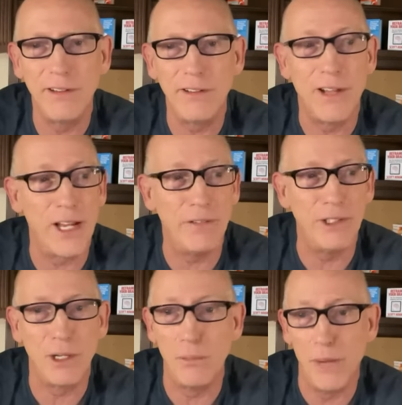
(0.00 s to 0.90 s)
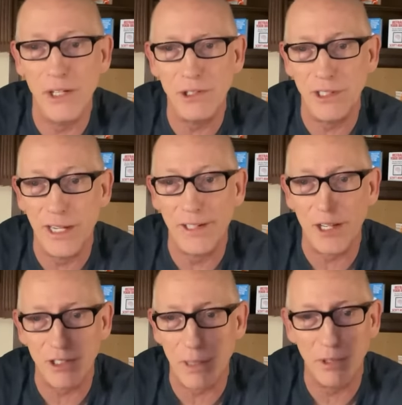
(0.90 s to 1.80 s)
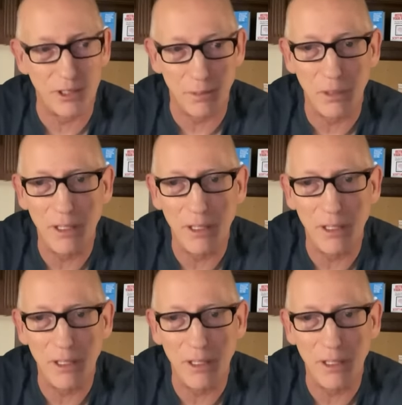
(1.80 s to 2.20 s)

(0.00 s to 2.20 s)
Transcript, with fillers: the anti-Semitism.